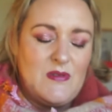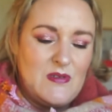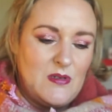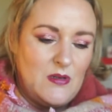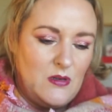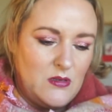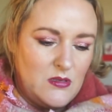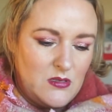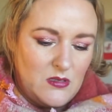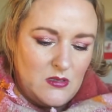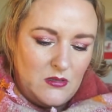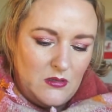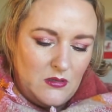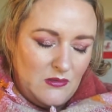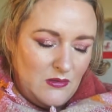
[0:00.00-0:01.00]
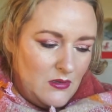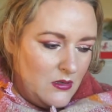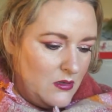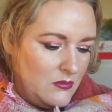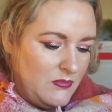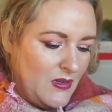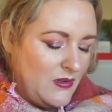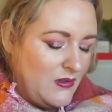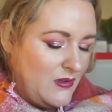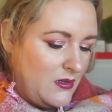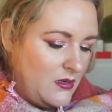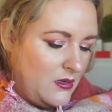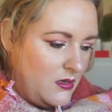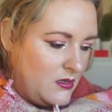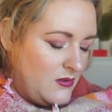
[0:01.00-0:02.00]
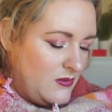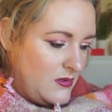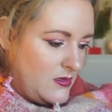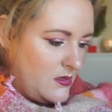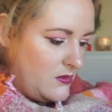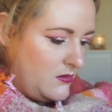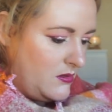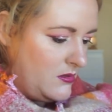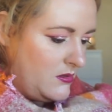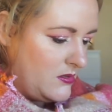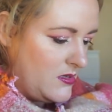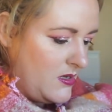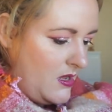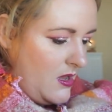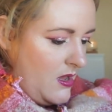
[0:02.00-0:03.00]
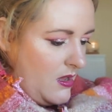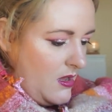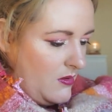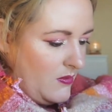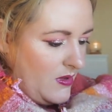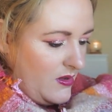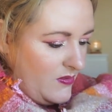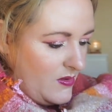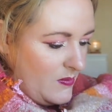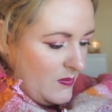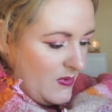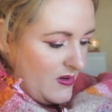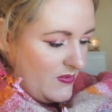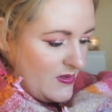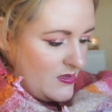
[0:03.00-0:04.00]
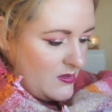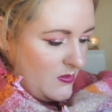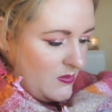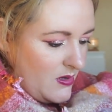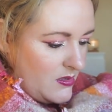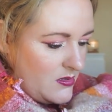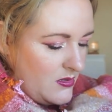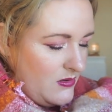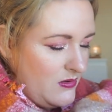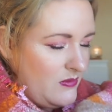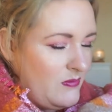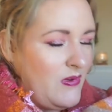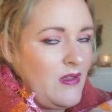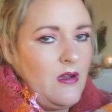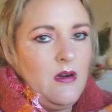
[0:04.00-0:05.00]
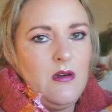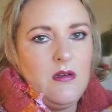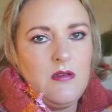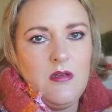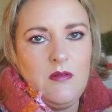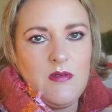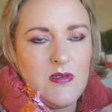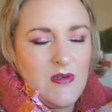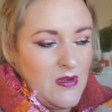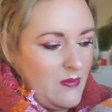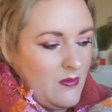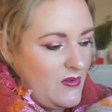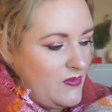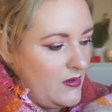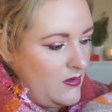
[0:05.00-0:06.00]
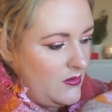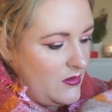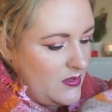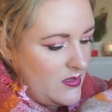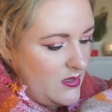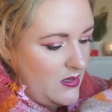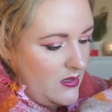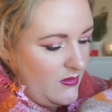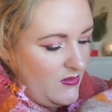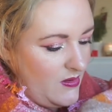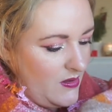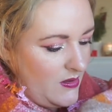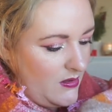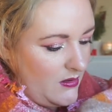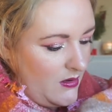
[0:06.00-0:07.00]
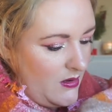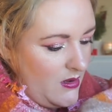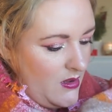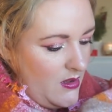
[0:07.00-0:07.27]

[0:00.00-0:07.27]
just, oh my God, it was so good. I'll give you a bit of a swatch. Oh my God, I'm sticking my finger into the fucking